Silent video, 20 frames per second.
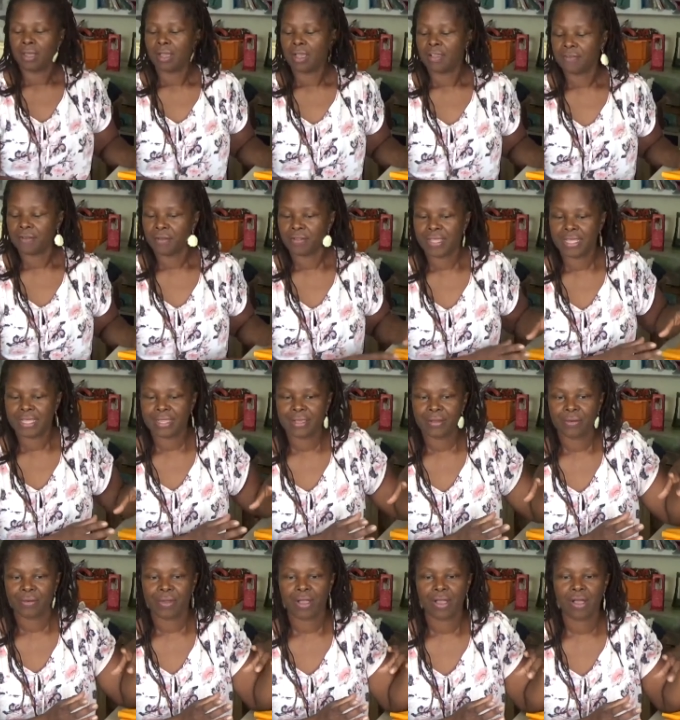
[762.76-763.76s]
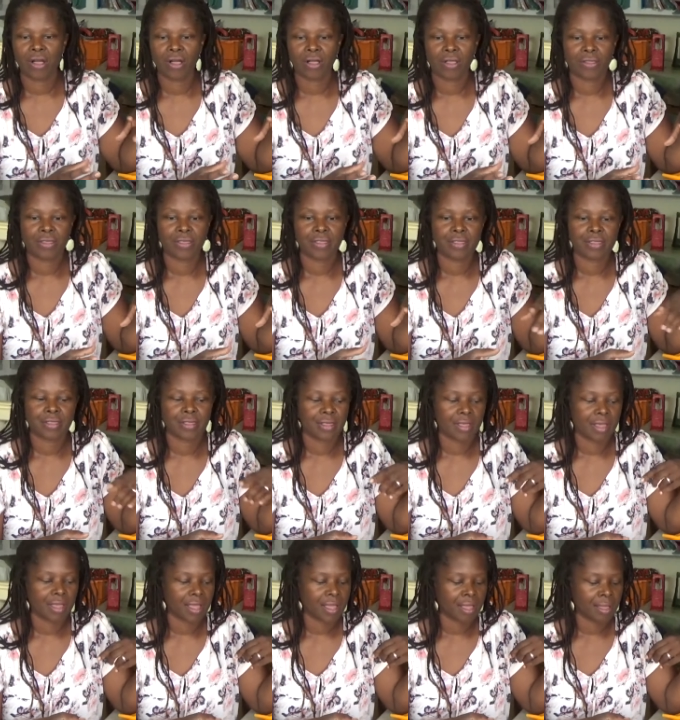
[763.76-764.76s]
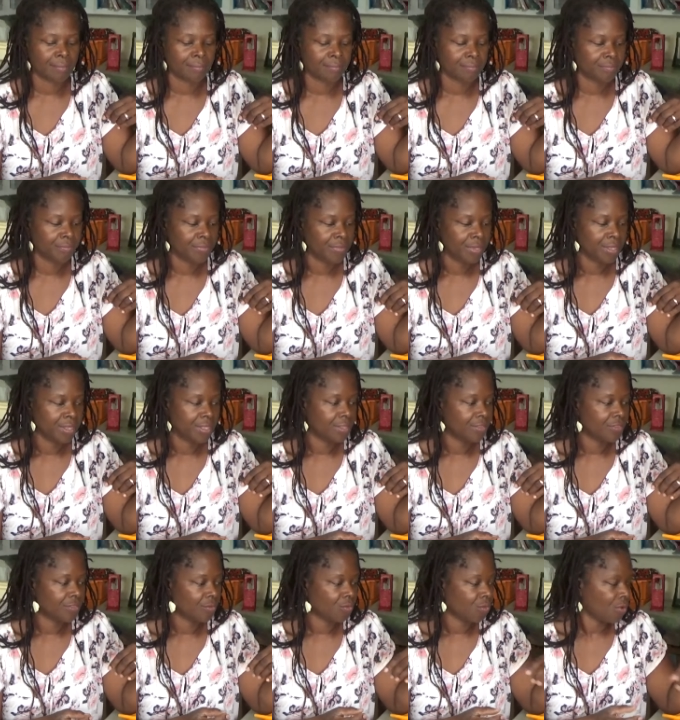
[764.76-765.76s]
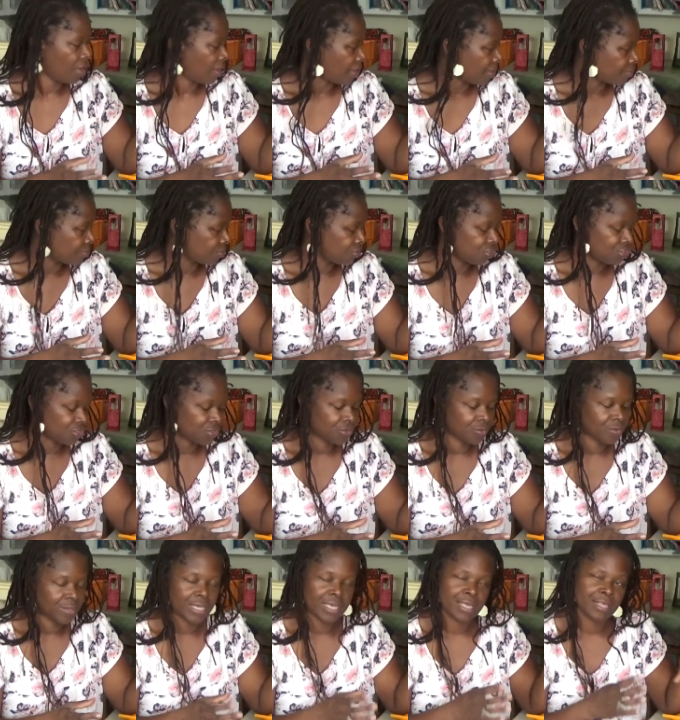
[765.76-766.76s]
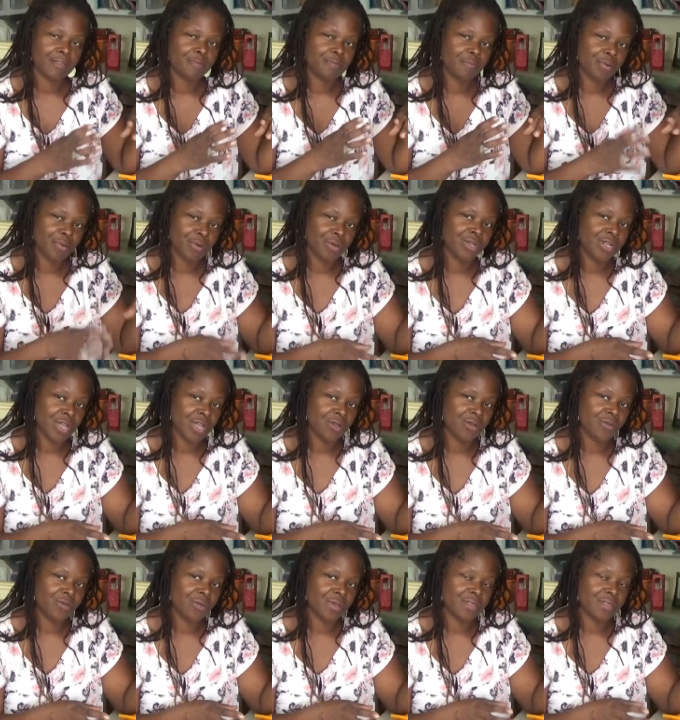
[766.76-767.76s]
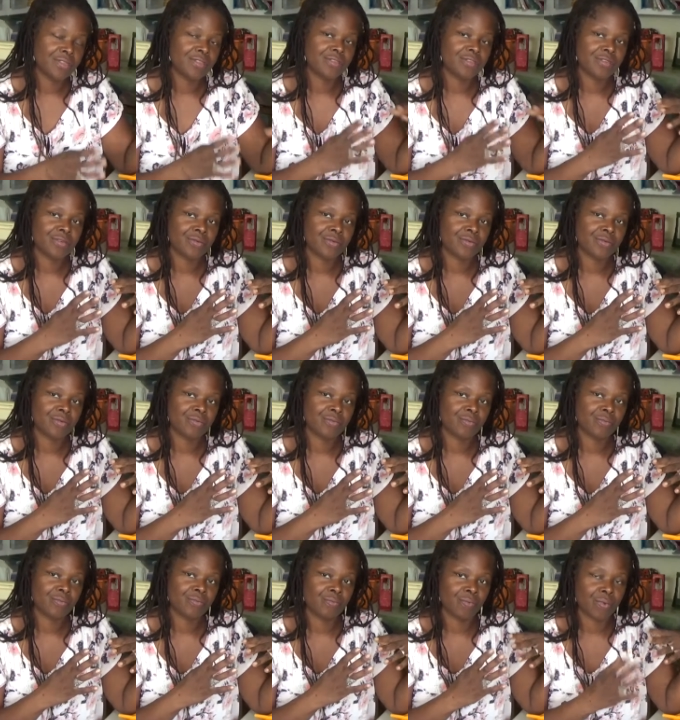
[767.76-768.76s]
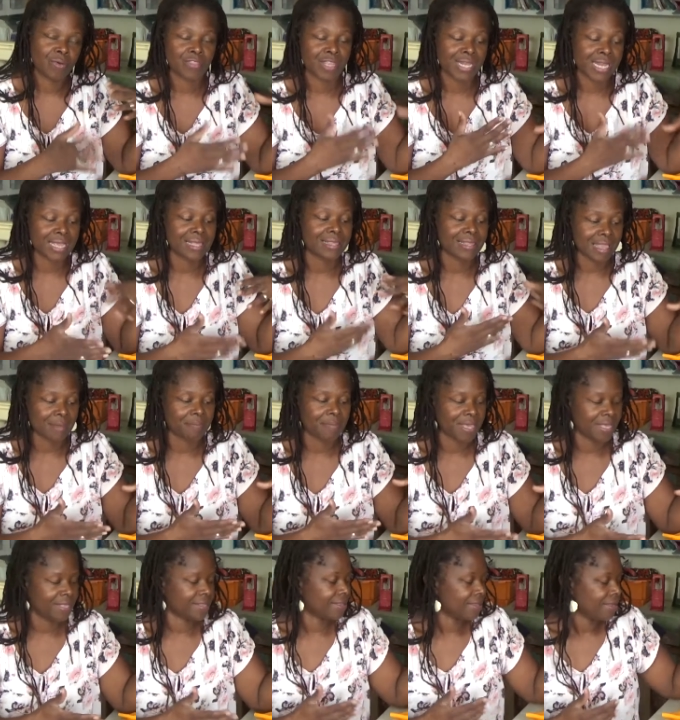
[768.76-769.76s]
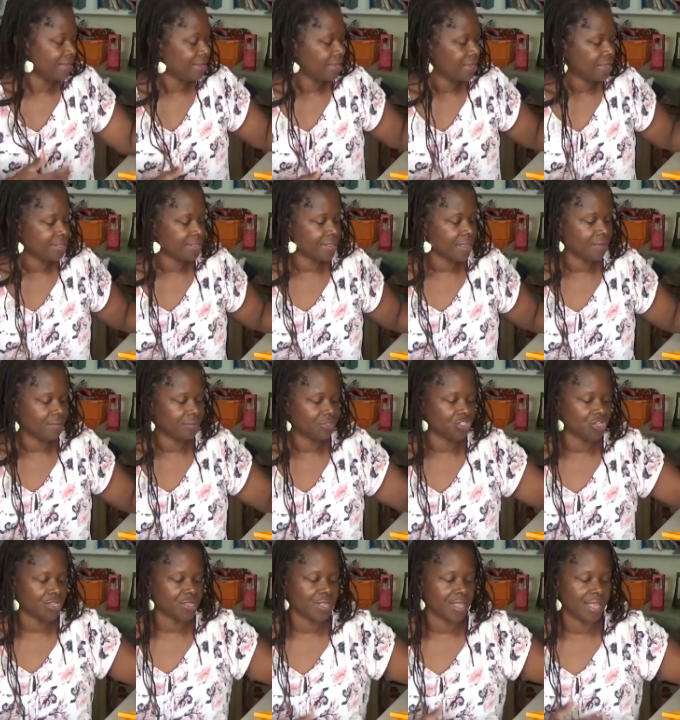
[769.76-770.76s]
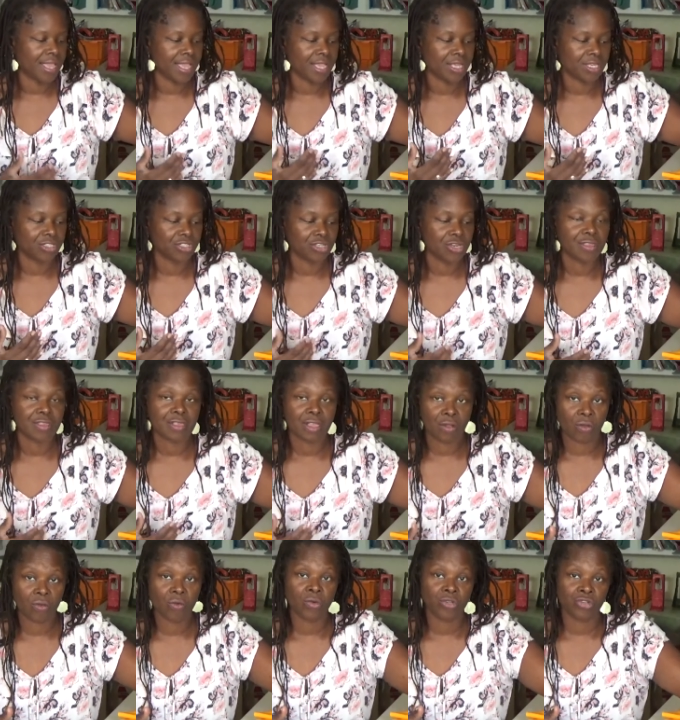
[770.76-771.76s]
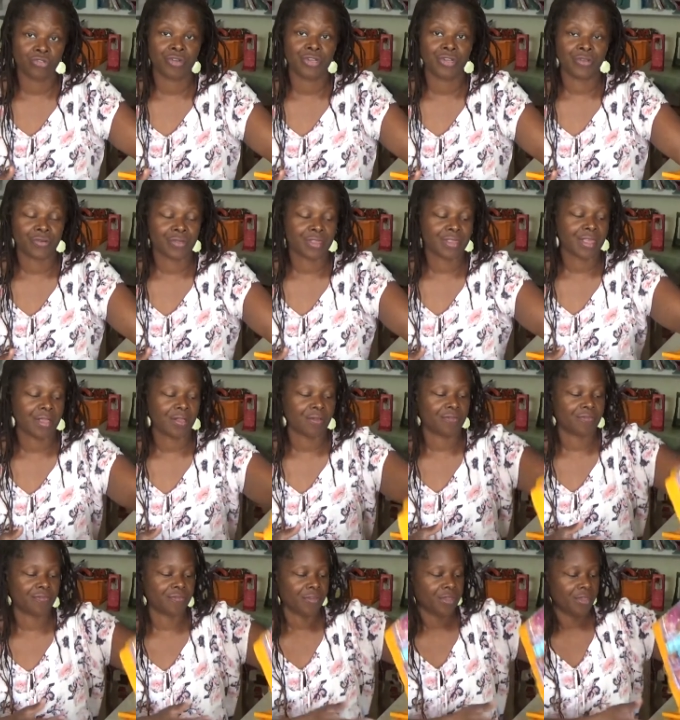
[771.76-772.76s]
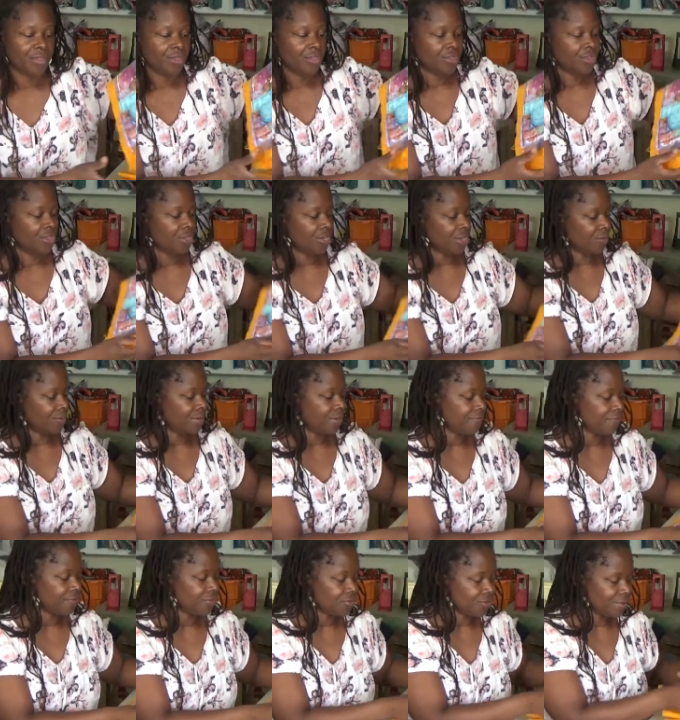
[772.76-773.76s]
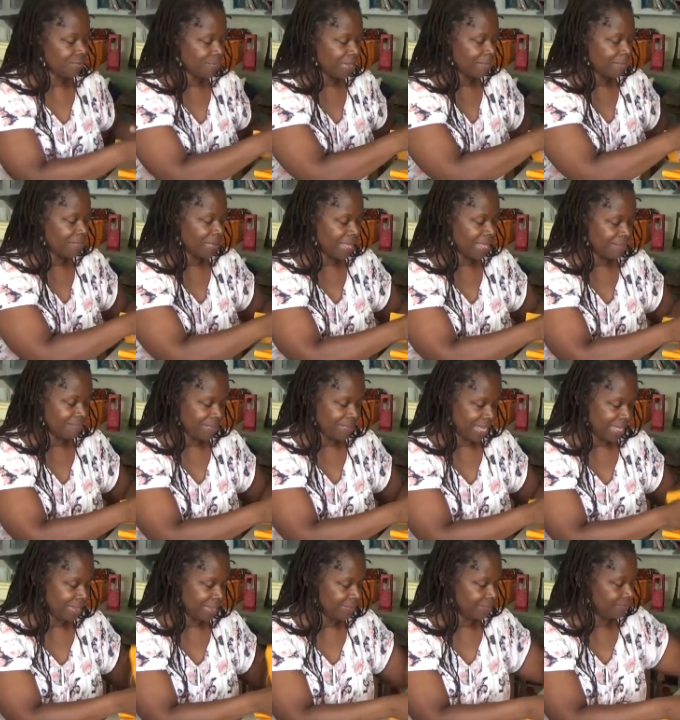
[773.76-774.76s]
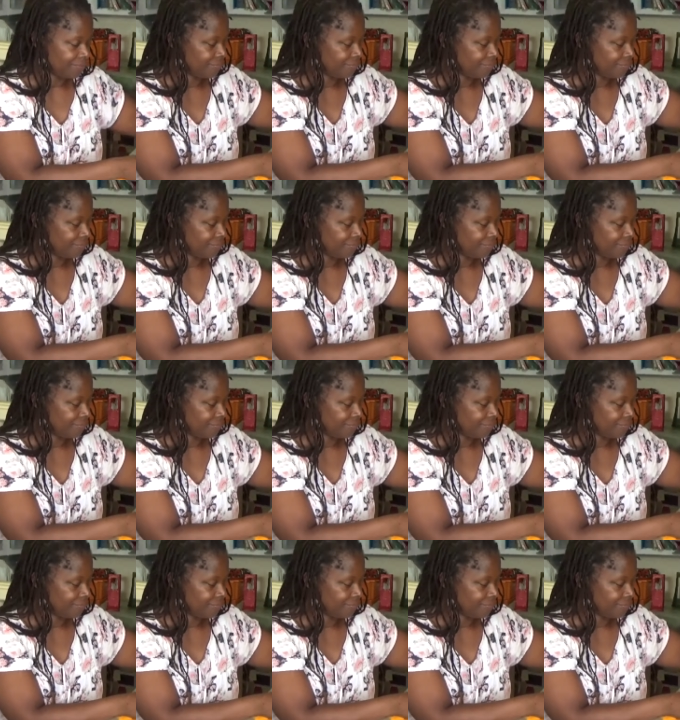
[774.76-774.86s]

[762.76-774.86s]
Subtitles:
I've got these little cards that what I would do is put a note as to what the next step is. And so it was just like, just start ordering yourself, you know, and if you do it bit by bit,